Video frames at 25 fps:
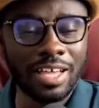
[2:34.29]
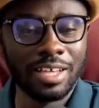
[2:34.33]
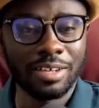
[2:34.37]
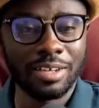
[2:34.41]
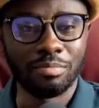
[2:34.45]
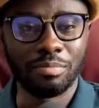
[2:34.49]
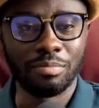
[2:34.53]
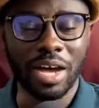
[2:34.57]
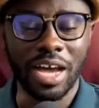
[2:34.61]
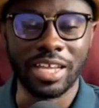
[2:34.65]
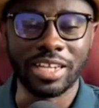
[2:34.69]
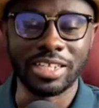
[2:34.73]

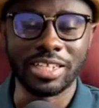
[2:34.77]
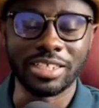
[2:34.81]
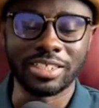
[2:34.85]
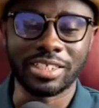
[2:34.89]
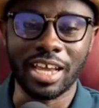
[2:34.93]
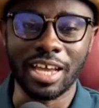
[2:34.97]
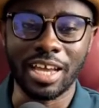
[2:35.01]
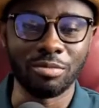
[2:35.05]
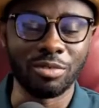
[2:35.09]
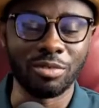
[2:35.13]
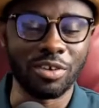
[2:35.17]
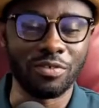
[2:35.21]
By the
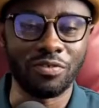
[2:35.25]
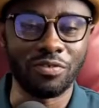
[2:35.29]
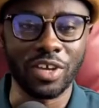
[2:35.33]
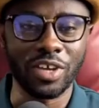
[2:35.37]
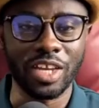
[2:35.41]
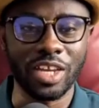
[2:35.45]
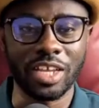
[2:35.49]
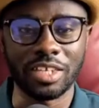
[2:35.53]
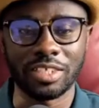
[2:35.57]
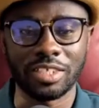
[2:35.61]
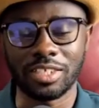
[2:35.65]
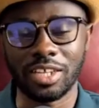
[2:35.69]
time we
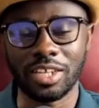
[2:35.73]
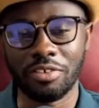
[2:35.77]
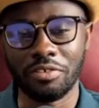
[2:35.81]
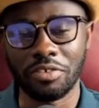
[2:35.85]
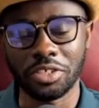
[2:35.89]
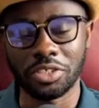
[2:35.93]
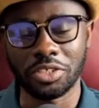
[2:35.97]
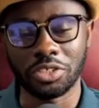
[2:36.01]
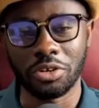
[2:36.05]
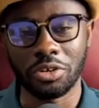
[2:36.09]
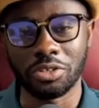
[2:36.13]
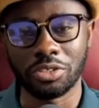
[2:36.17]
finish, the
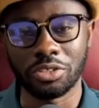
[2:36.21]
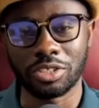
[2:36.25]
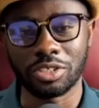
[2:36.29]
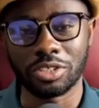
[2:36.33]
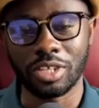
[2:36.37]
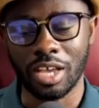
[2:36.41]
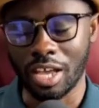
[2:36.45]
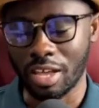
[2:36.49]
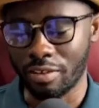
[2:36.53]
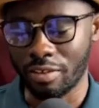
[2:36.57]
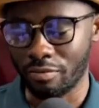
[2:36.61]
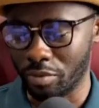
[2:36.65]
results
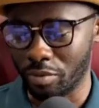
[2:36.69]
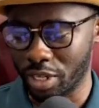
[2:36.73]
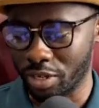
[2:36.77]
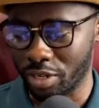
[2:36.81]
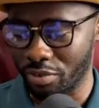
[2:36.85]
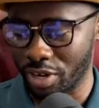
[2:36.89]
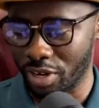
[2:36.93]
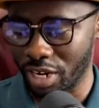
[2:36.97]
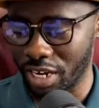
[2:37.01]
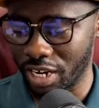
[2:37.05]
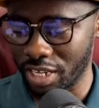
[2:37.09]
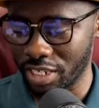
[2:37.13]
have been
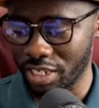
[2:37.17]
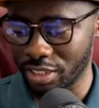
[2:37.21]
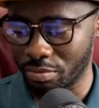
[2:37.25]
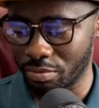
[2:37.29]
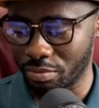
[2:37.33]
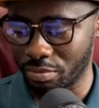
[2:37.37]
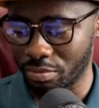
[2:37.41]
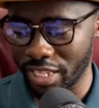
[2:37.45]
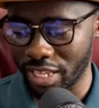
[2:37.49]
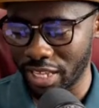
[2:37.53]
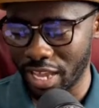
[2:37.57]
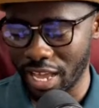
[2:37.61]
released
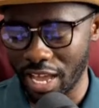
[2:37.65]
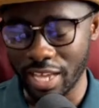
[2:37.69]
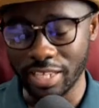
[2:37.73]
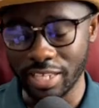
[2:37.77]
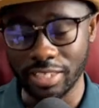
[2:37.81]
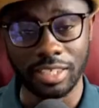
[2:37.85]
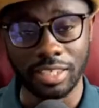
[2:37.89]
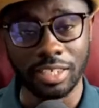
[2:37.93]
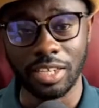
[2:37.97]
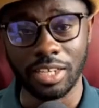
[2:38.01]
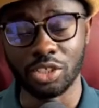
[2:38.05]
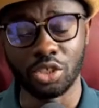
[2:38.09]
by the I
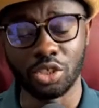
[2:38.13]
C A.